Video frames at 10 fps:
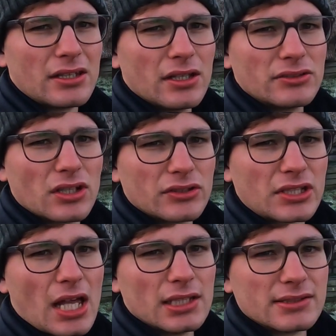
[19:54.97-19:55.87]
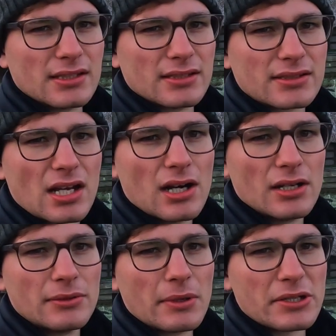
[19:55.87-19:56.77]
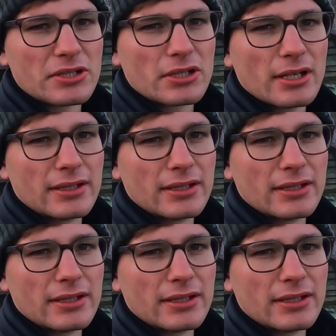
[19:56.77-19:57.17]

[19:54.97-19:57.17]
those nice colours in the sky, which